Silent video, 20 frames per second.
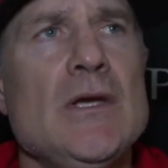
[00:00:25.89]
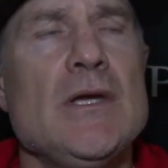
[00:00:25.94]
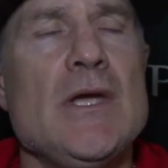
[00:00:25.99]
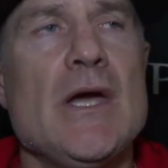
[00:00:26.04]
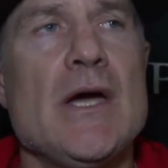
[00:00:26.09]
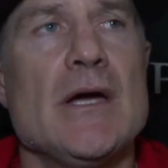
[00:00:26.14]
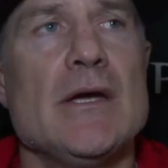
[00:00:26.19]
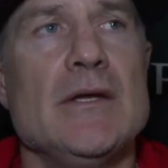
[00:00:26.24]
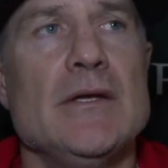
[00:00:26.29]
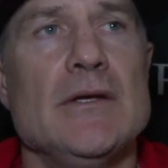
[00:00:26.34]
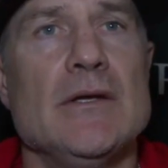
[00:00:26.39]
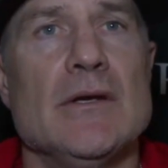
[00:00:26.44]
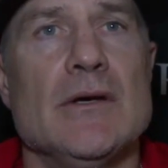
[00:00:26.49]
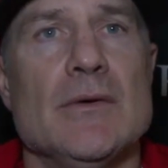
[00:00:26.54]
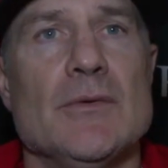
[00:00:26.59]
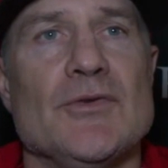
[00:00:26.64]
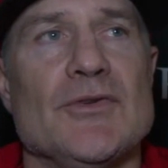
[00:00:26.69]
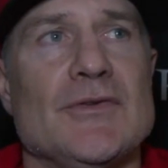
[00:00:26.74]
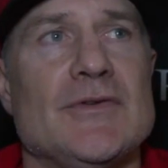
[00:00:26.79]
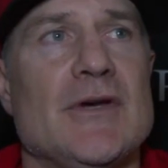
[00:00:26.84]
Yeah, you know, it
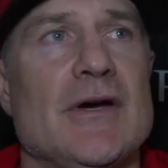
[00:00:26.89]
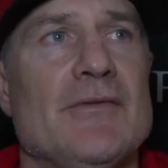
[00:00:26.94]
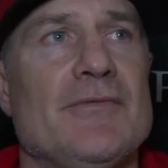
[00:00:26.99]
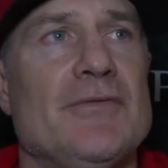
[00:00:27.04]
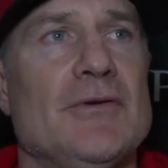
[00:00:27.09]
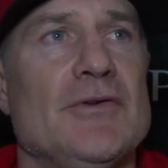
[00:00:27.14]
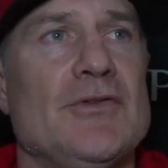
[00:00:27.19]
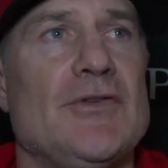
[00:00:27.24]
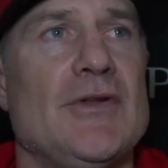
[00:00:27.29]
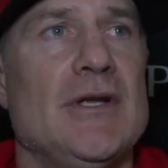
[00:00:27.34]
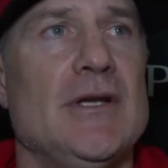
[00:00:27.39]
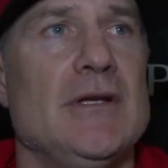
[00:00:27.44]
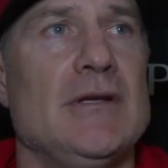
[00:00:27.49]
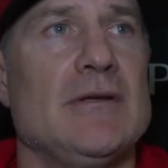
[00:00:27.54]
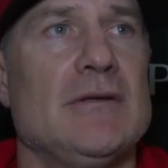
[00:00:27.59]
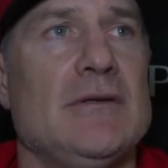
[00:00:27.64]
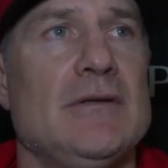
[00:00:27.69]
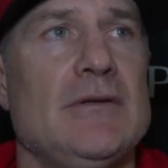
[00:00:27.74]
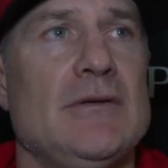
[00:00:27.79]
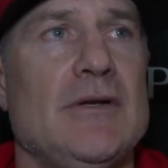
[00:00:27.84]
was a tough first
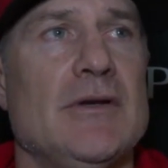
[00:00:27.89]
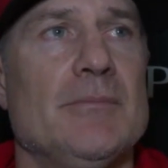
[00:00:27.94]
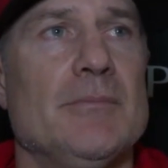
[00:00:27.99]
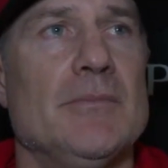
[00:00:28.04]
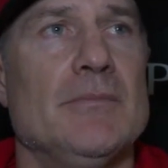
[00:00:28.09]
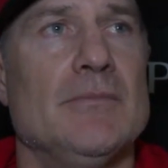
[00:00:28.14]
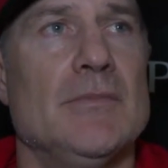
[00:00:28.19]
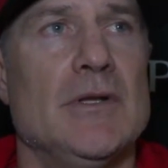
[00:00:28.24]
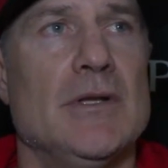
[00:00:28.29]
inning. Give him